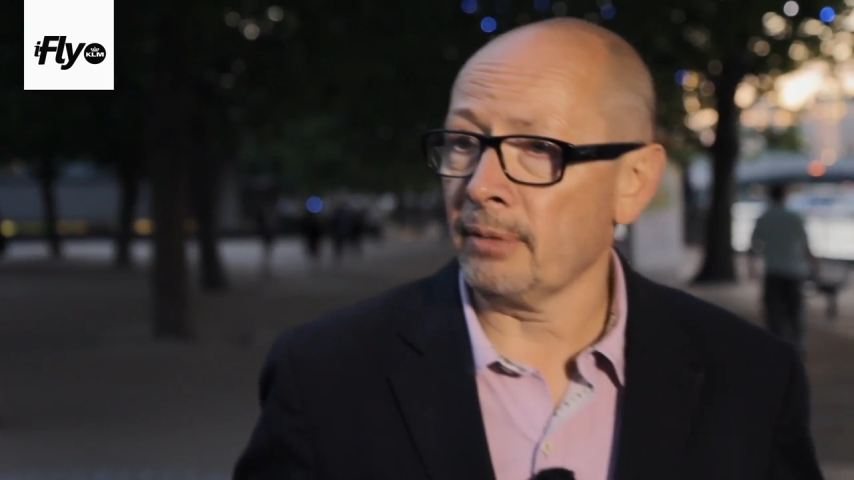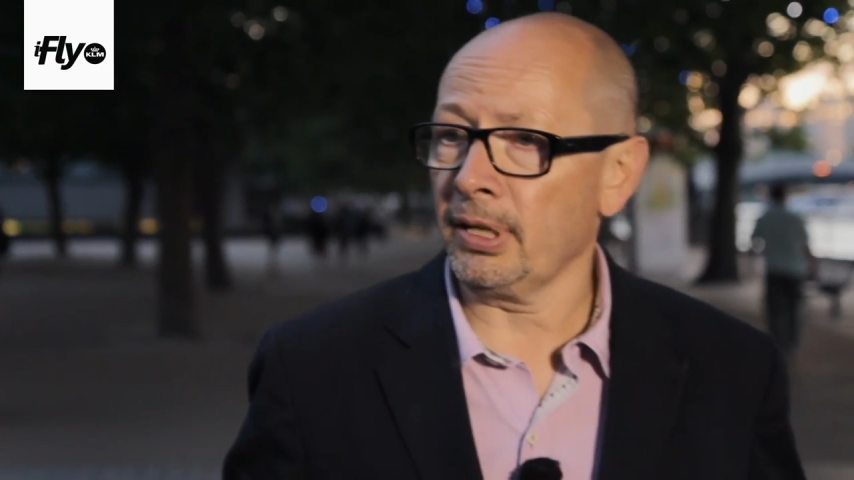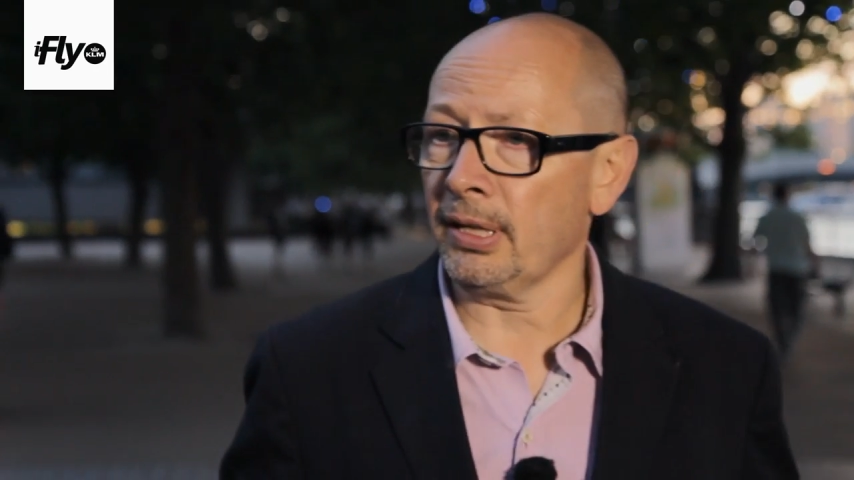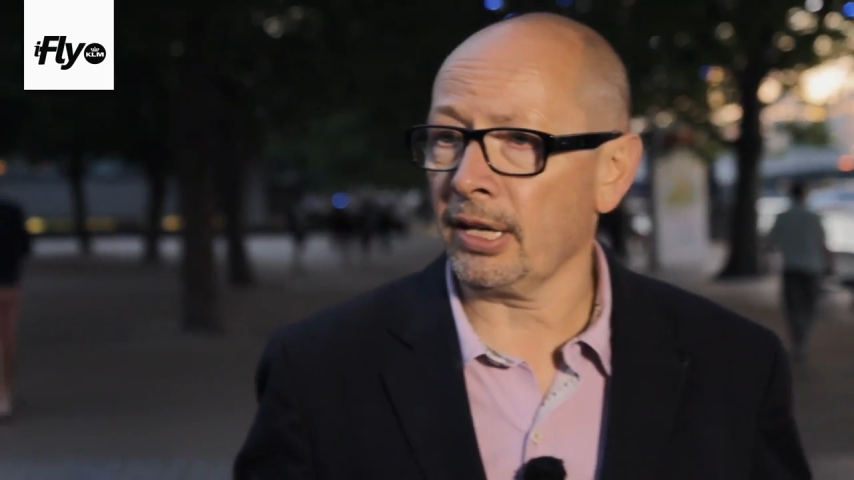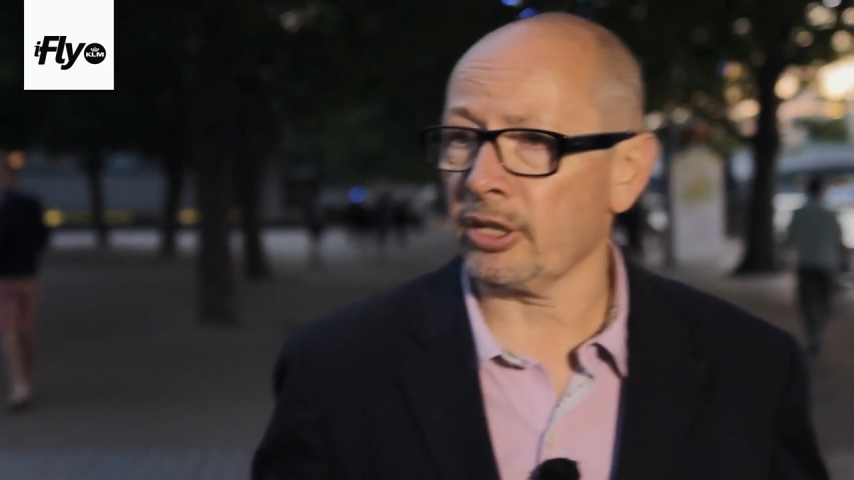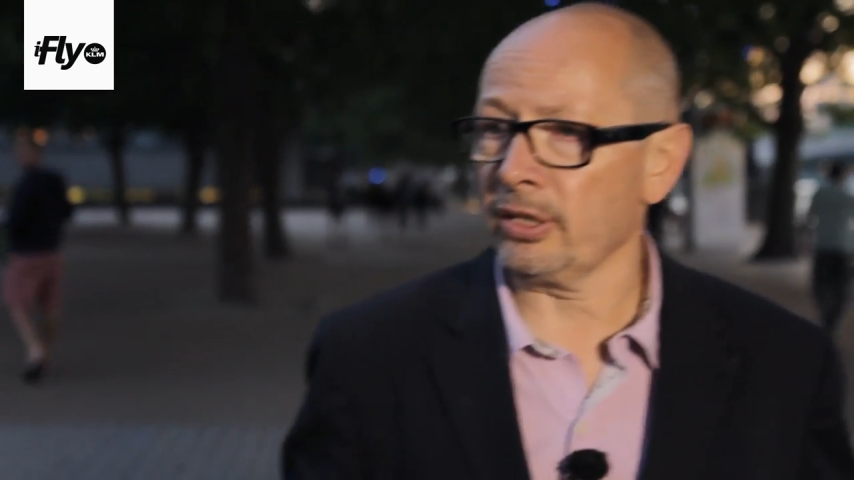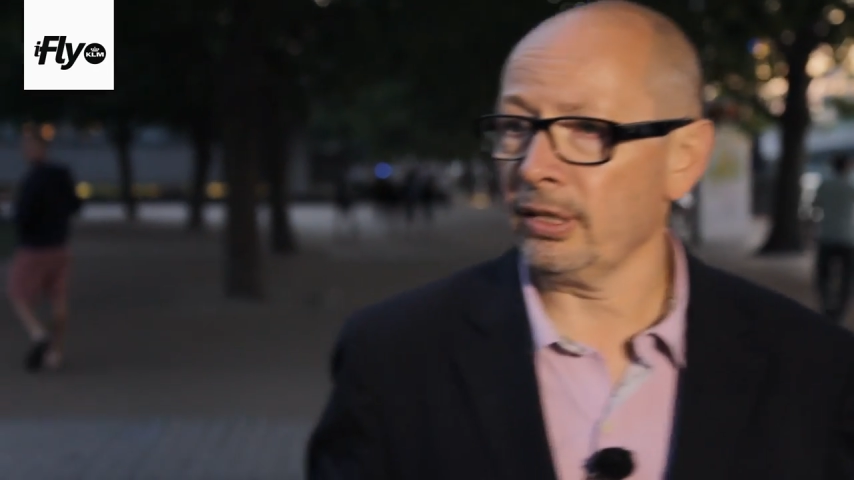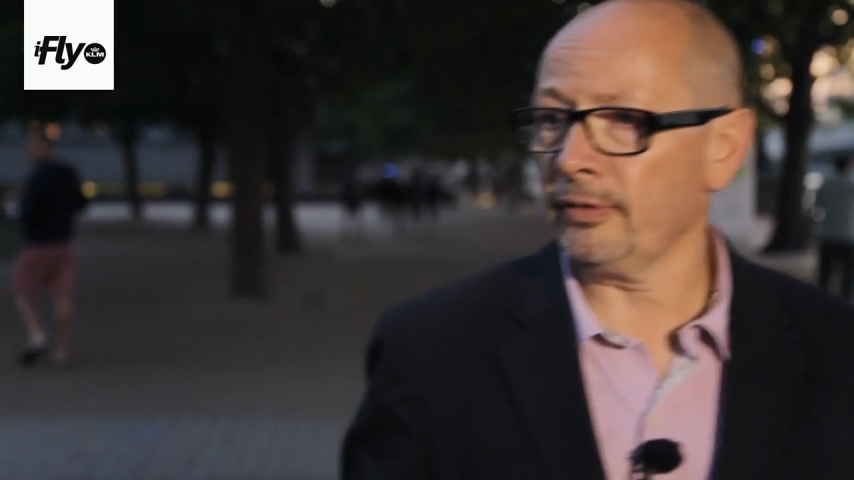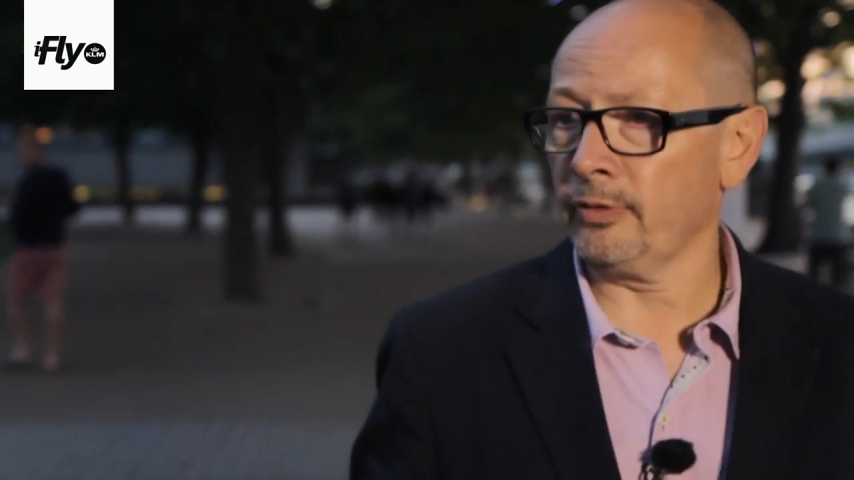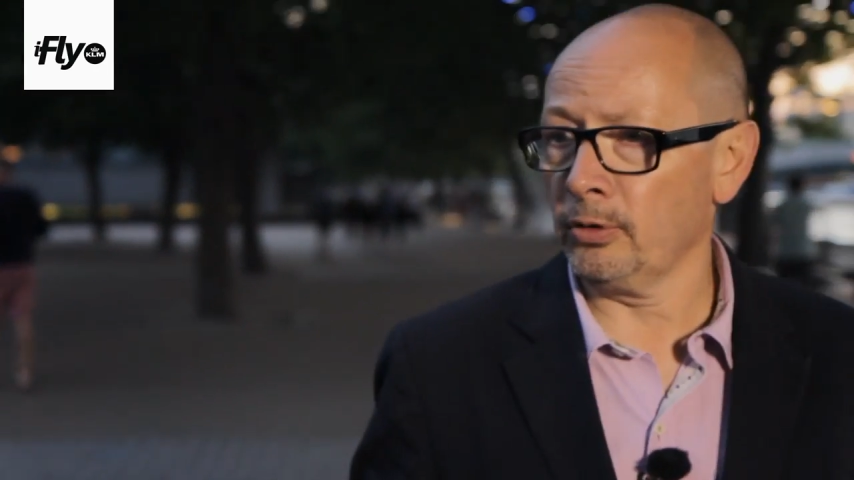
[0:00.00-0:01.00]
I mean,
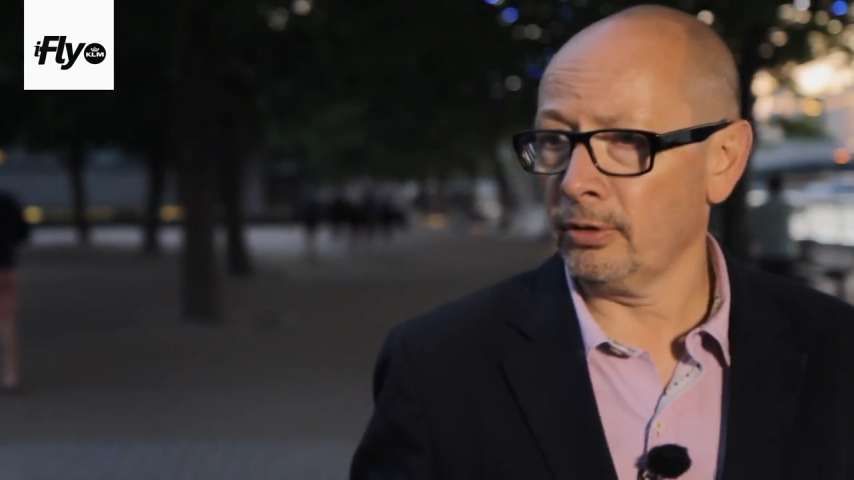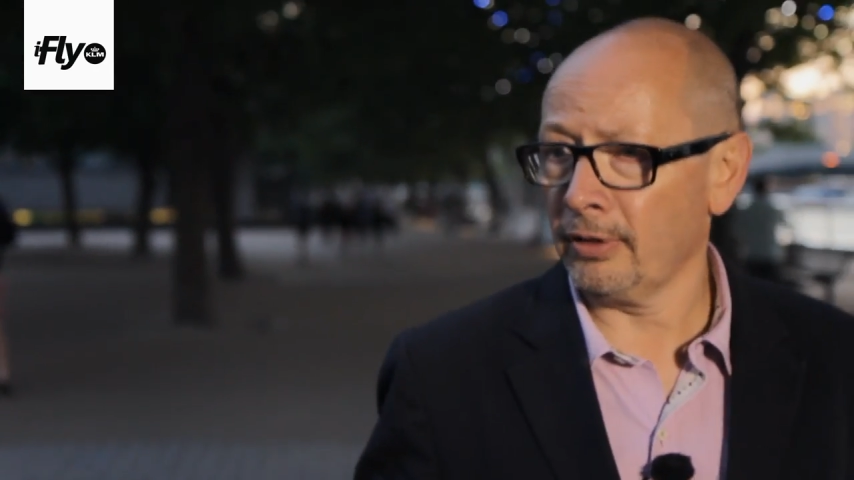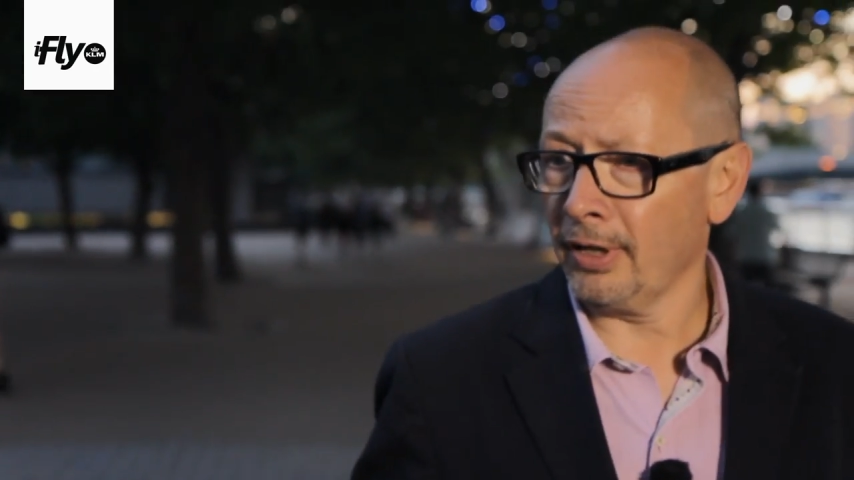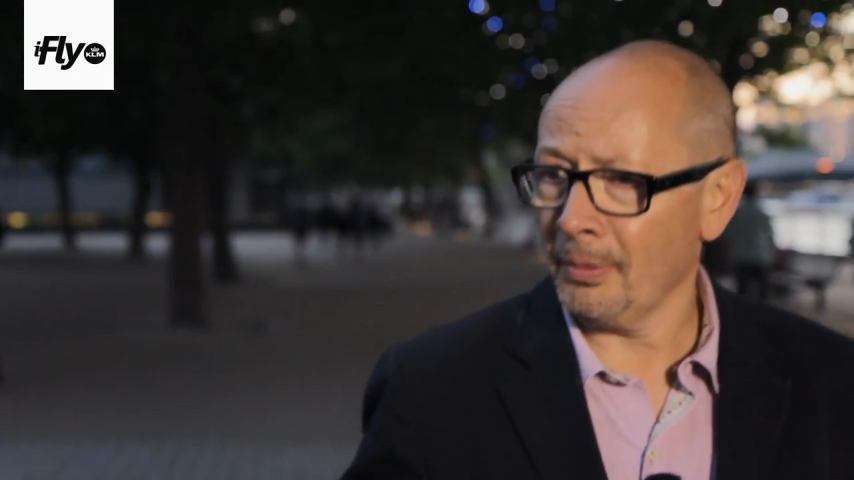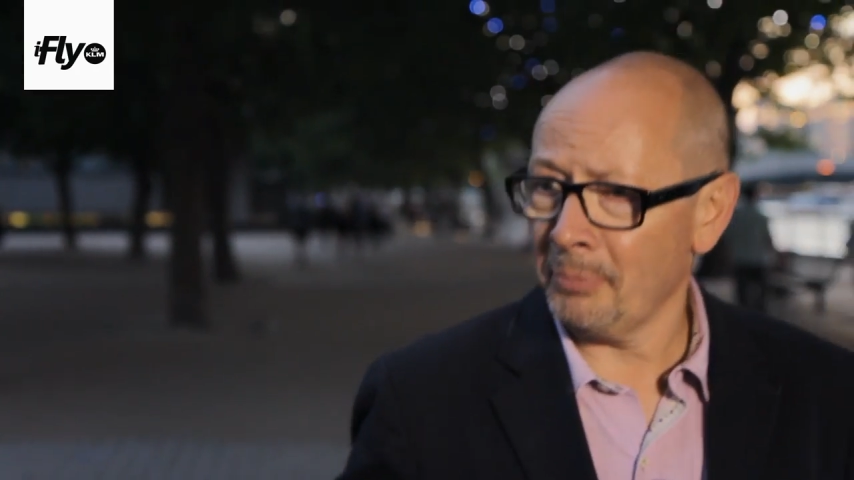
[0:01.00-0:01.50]
actually for a